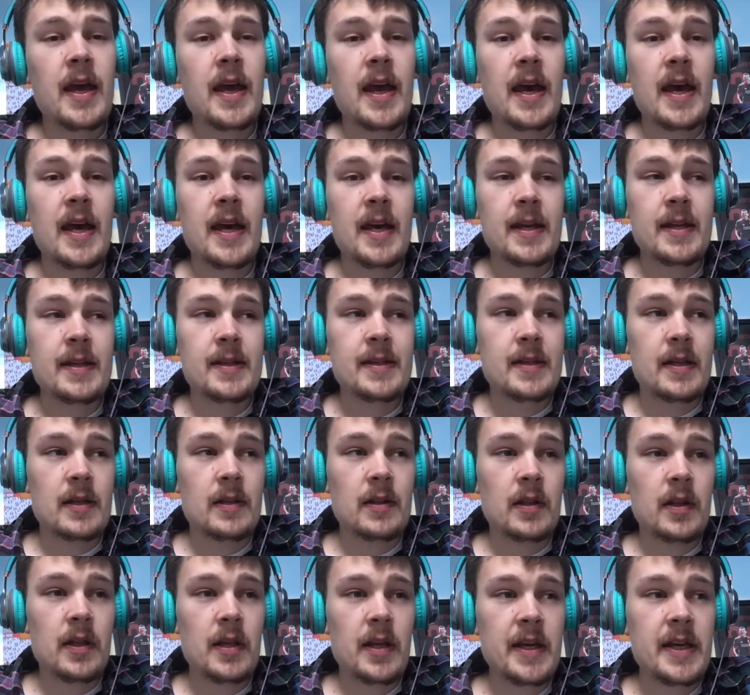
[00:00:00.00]
And
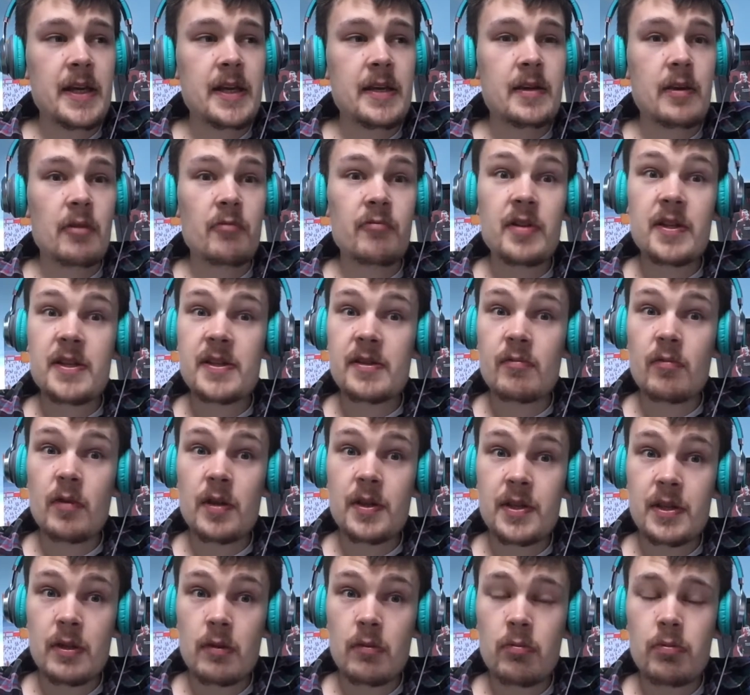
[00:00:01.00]
like Rhys
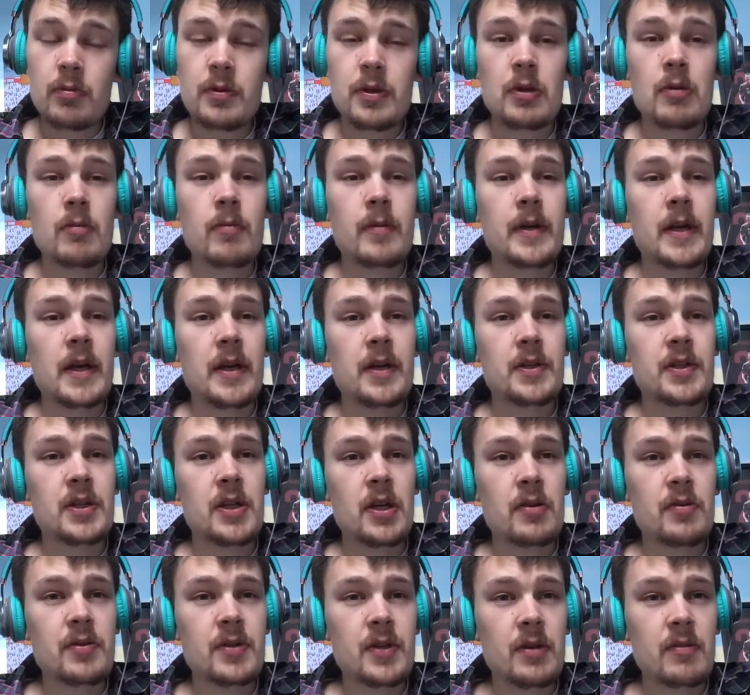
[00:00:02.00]
Russell, you will get a
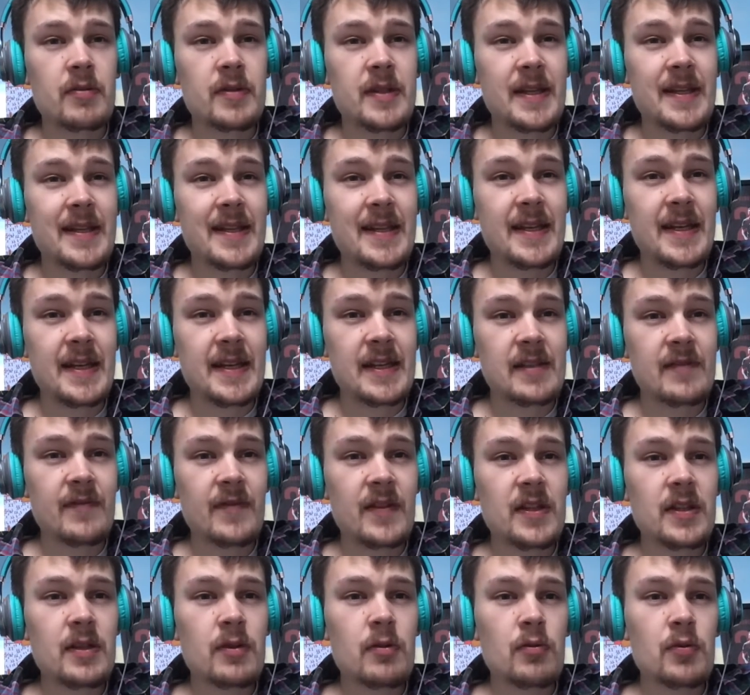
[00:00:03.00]
shout out in the next
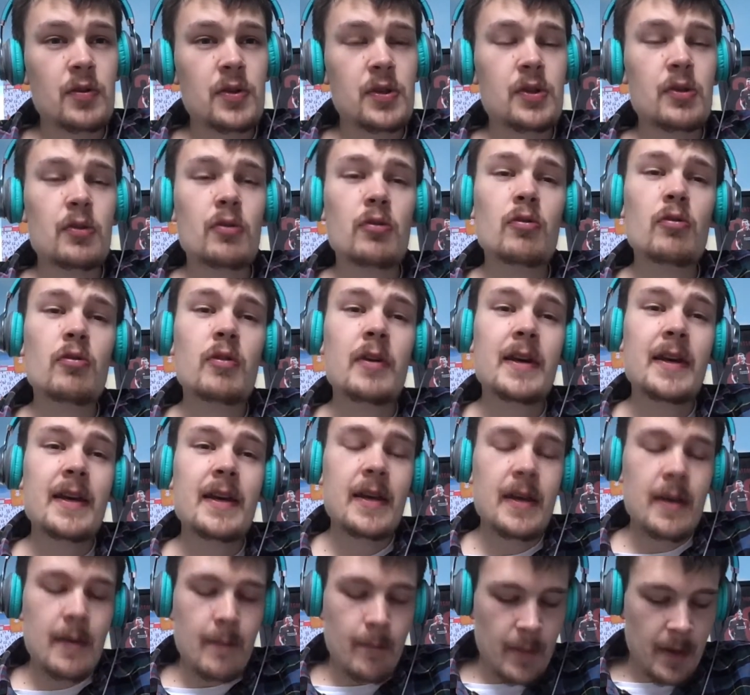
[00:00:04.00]
video. So
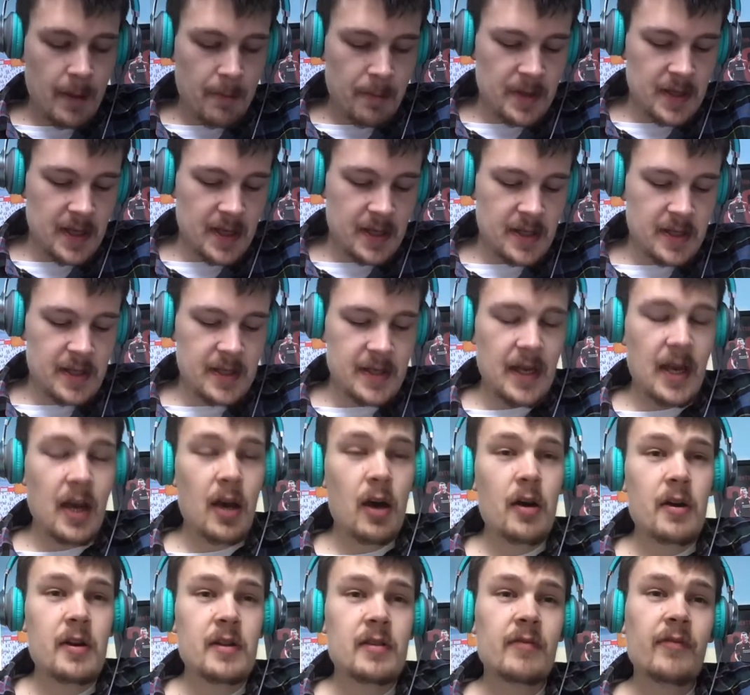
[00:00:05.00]
my predictions
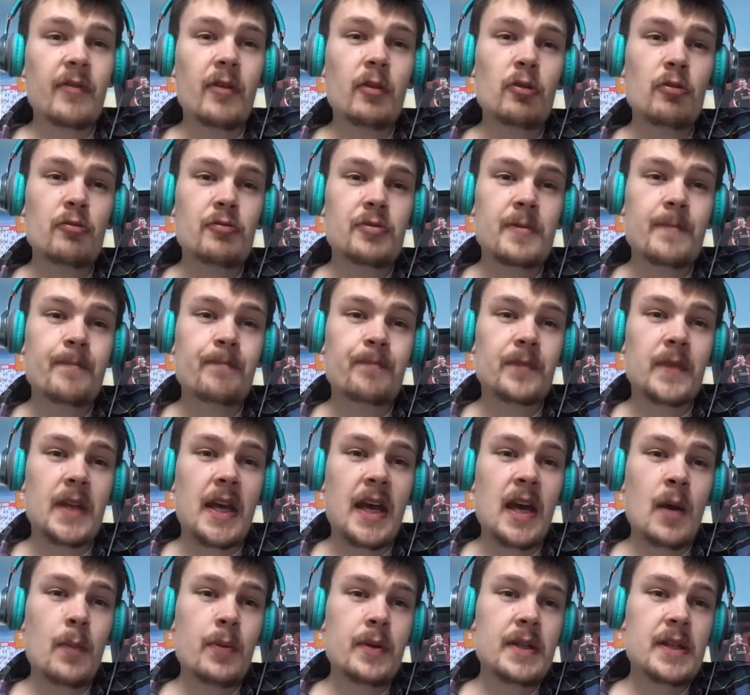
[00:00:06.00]
are as follows.
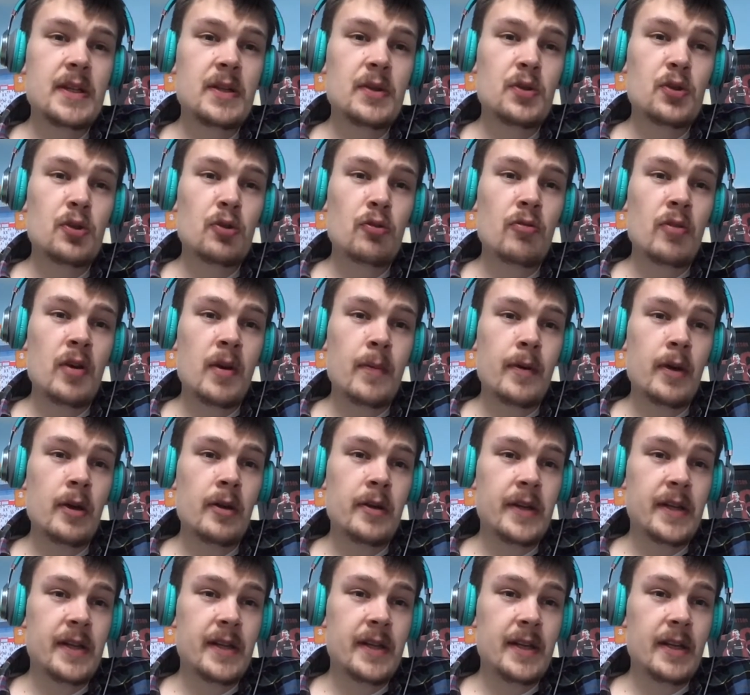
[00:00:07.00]
Aberdeen 2,
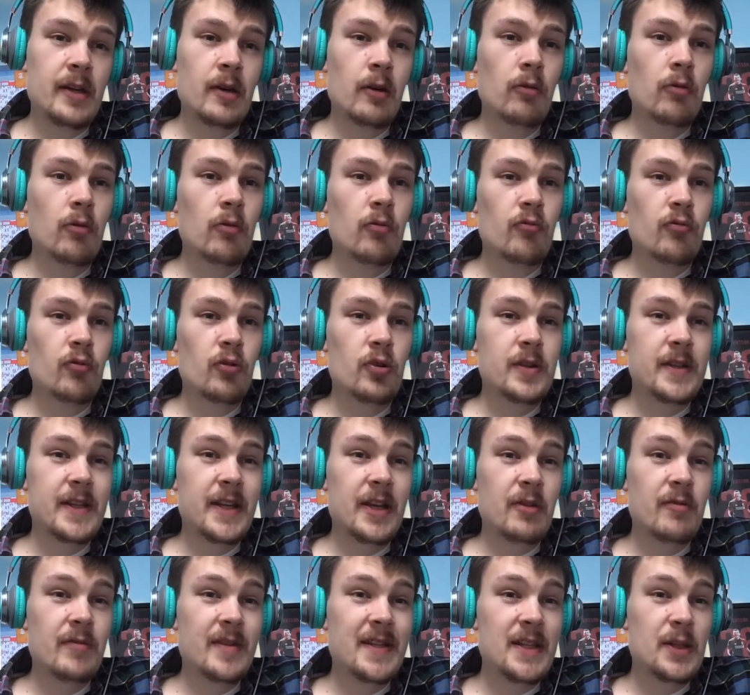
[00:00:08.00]
Hibernian 0, Ross
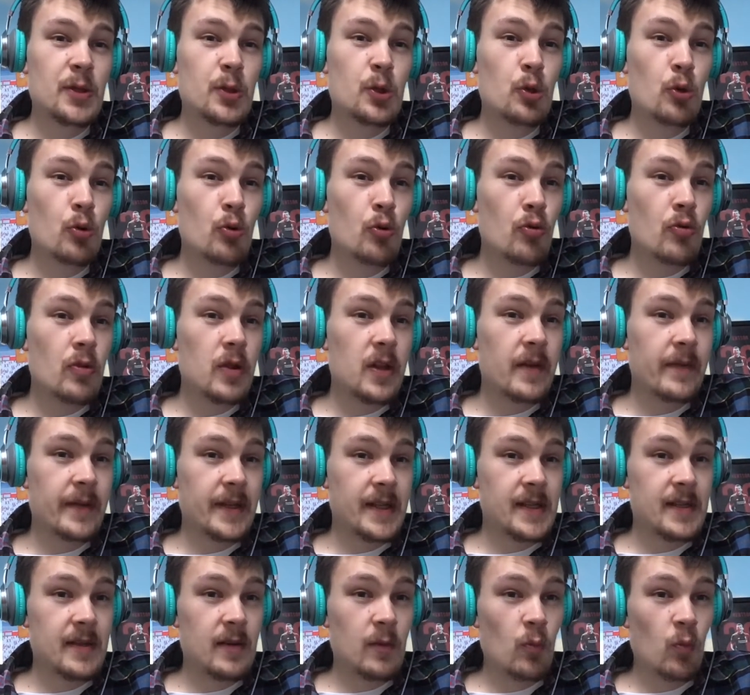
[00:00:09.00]
County 2,
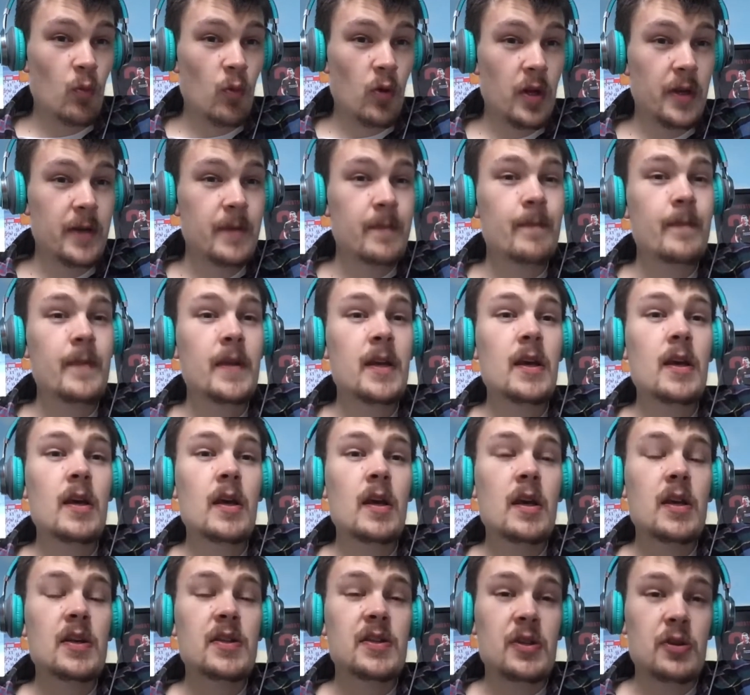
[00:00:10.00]
Livingston 1,
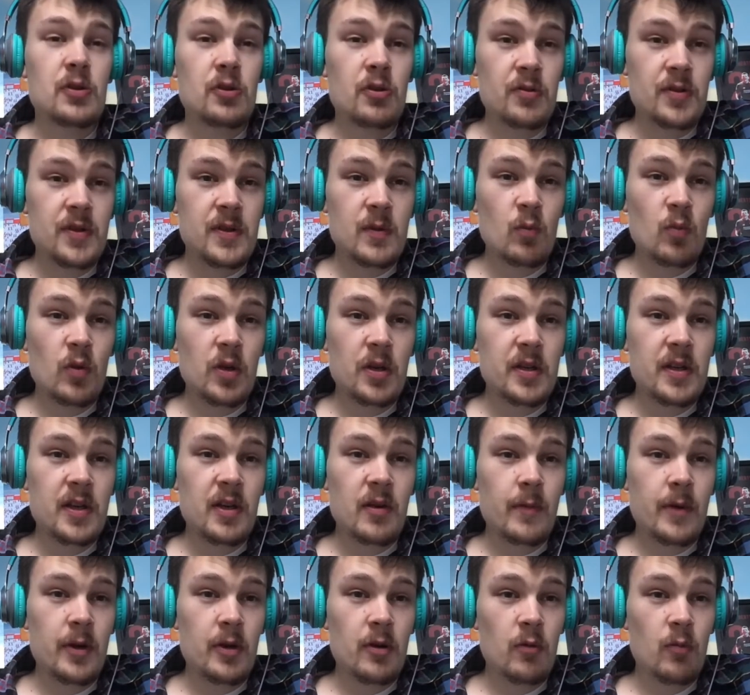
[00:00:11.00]
St Johnstone 1,
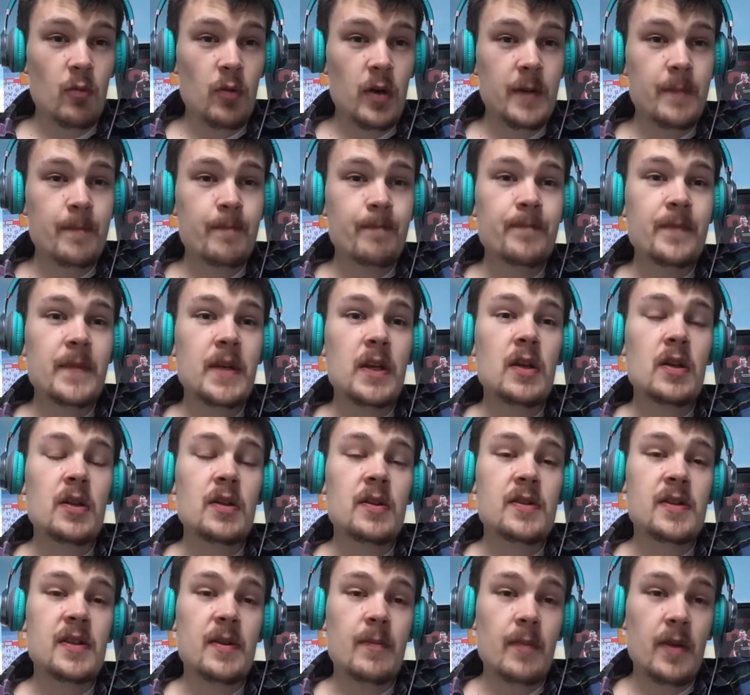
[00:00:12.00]
Kilmarnock 1,
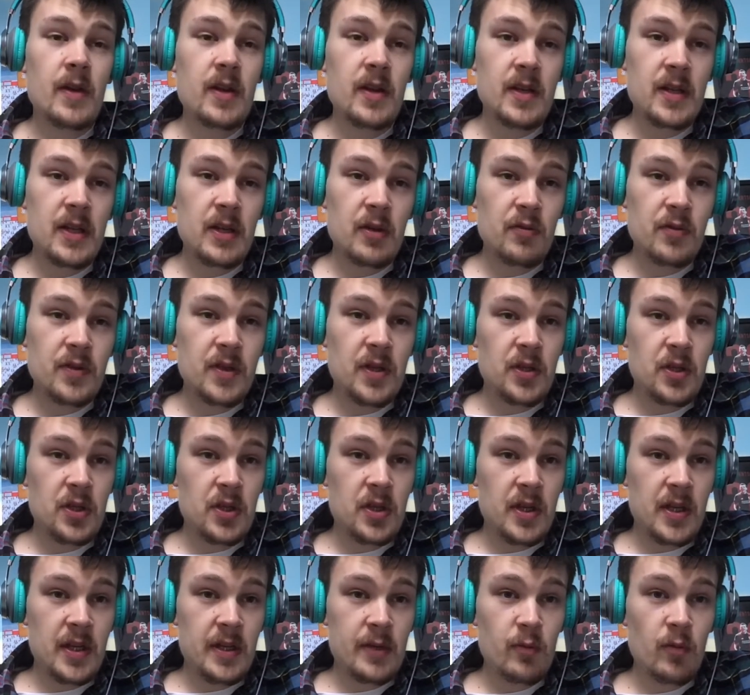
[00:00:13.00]
St Mirren 0, Dundee
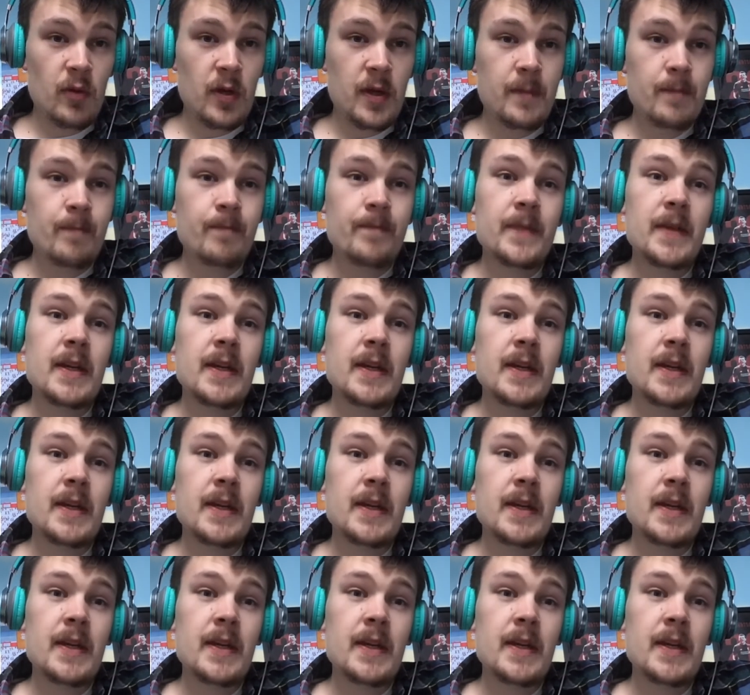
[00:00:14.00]
United 1,